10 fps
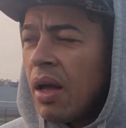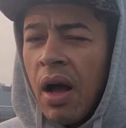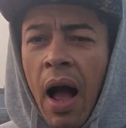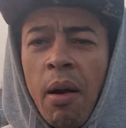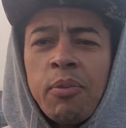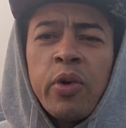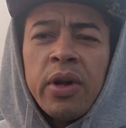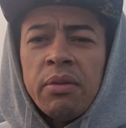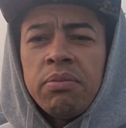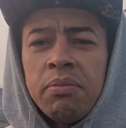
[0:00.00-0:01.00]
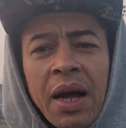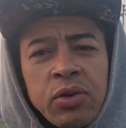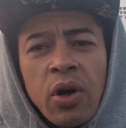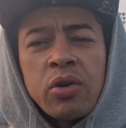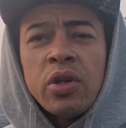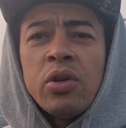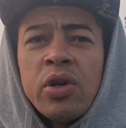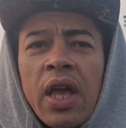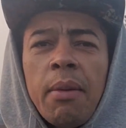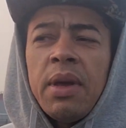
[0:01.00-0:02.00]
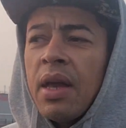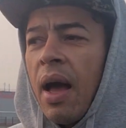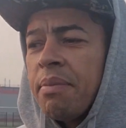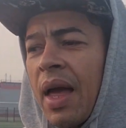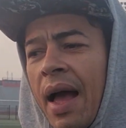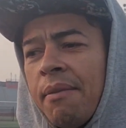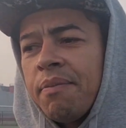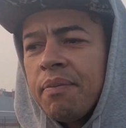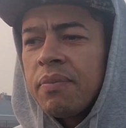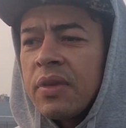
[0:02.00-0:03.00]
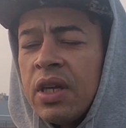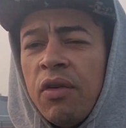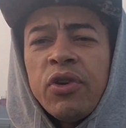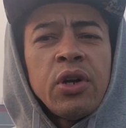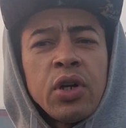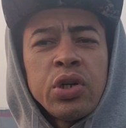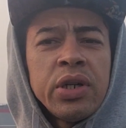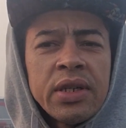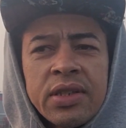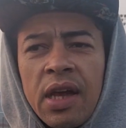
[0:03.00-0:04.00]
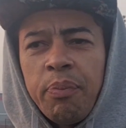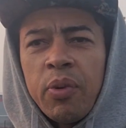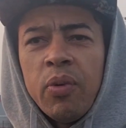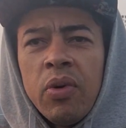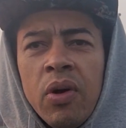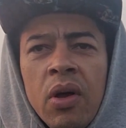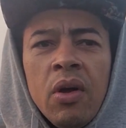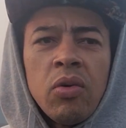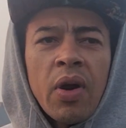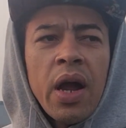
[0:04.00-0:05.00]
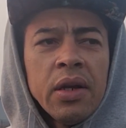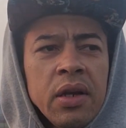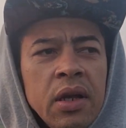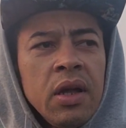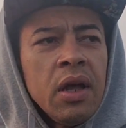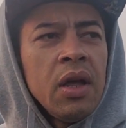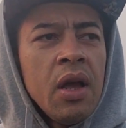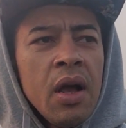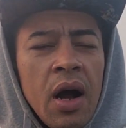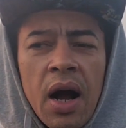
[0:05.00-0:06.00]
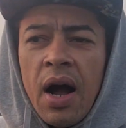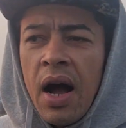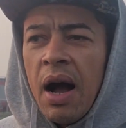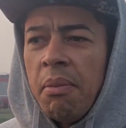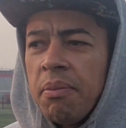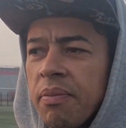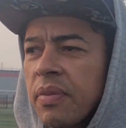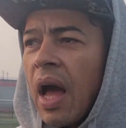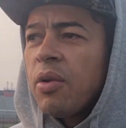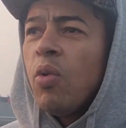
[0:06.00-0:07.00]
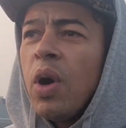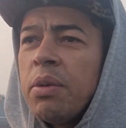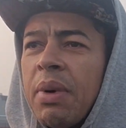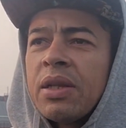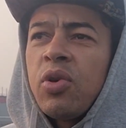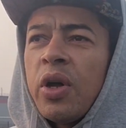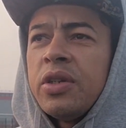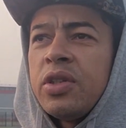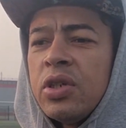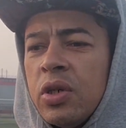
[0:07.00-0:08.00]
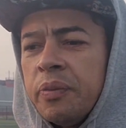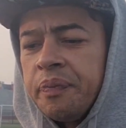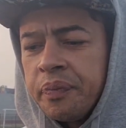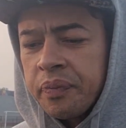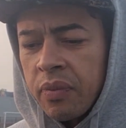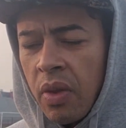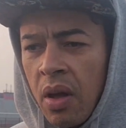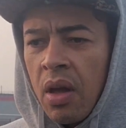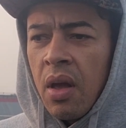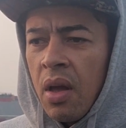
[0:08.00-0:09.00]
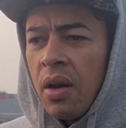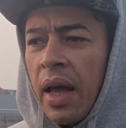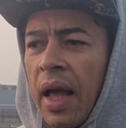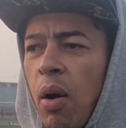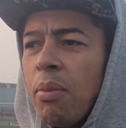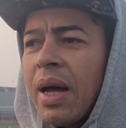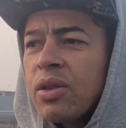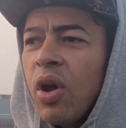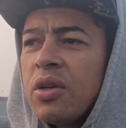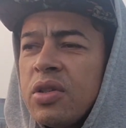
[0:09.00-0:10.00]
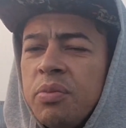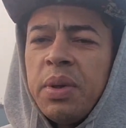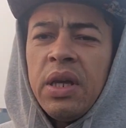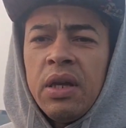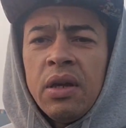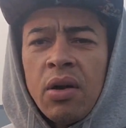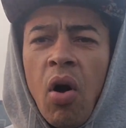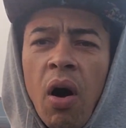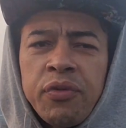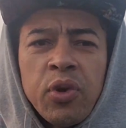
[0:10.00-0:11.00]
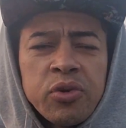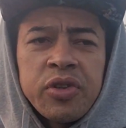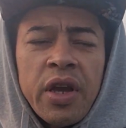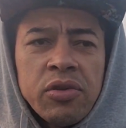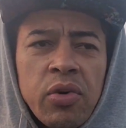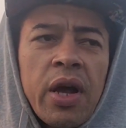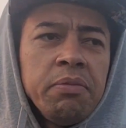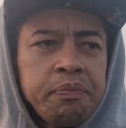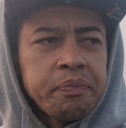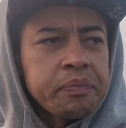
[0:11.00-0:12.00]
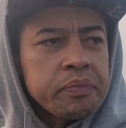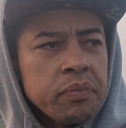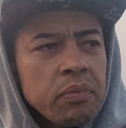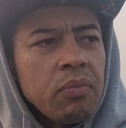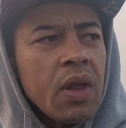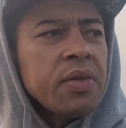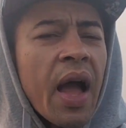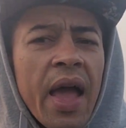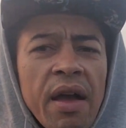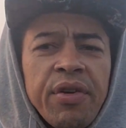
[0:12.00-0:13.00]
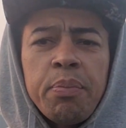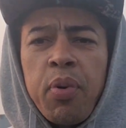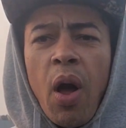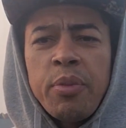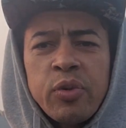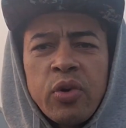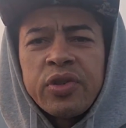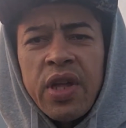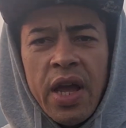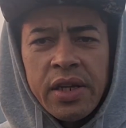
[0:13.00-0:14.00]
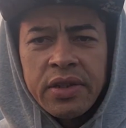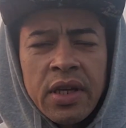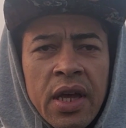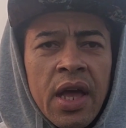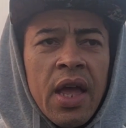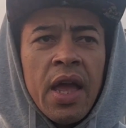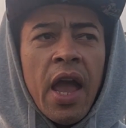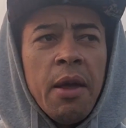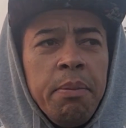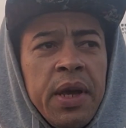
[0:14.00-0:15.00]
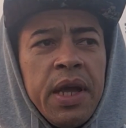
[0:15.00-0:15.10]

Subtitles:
how my daughter gonna look at me? I'm not giving her a good example, right? I don't want my daughter to, I want my daughter to be off those things, right? Not having problem with those things, and